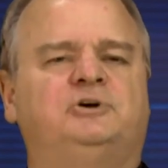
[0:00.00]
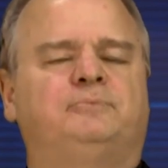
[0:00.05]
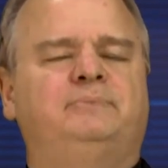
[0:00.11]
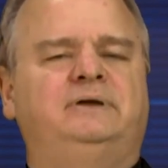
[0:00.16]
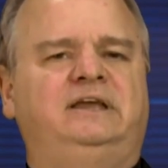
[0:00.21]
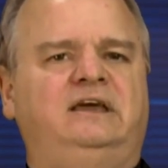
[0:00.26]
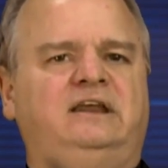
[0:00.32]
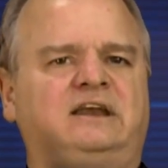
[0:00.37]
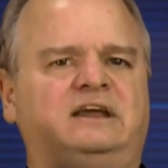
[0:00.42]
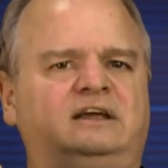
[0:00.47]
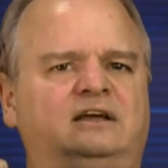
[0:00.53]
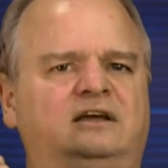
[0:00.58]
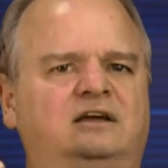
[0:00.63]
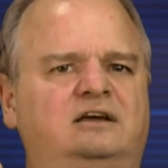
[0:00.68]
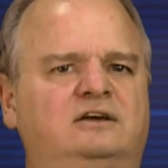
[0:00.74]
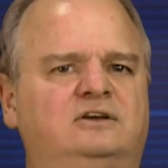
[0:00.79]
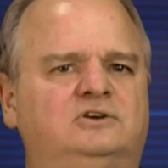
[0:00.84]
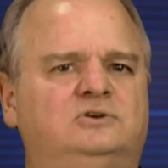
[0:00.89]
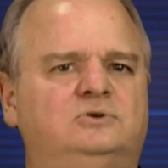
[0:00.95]
are beginning
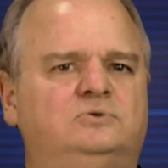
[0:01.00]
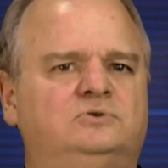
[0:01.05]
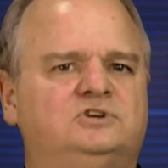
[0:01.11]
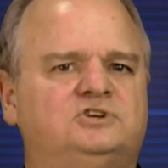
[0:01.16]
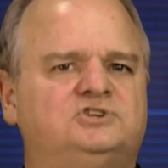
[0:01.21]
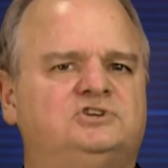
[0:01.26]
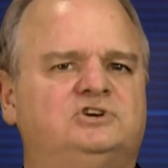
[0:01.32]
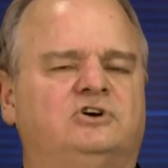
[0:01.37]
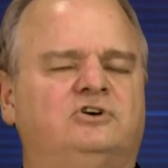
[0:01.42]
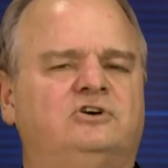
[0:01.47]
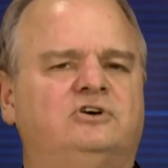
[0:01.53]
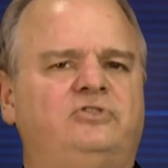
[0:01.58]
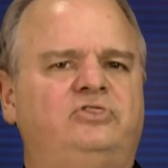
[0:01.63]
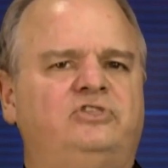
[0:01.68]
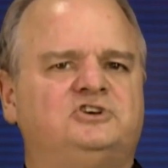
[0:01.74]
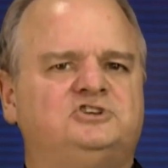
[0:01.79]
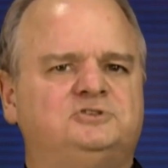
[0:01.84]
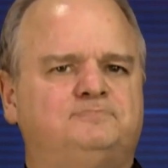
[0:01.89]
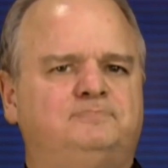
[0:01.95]
to discern
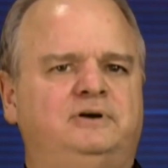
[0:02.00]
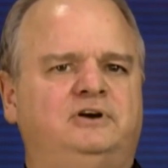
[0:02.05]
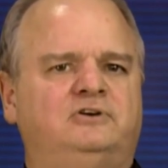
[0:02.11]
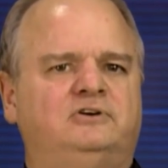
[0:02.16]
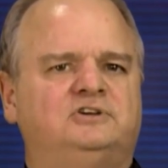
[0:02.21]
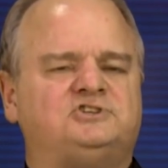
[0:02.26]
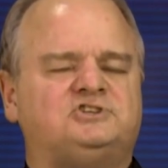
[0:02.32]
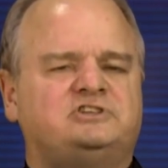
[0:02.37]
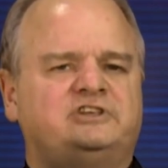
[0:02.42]
the spirits